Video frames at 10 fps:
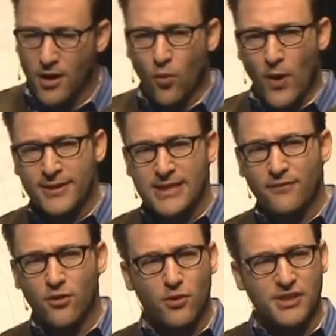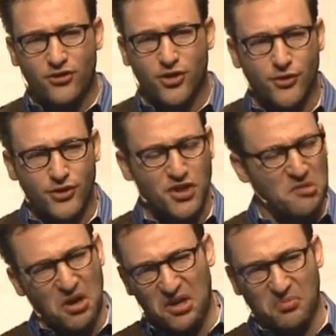When TiVo was introduced into the
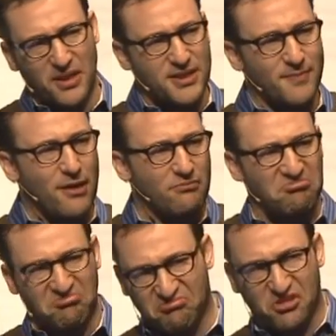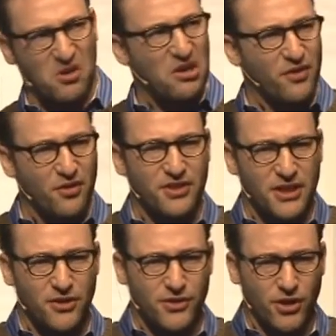marketplace about 12 or 13
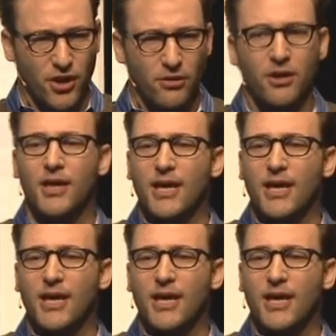years ago,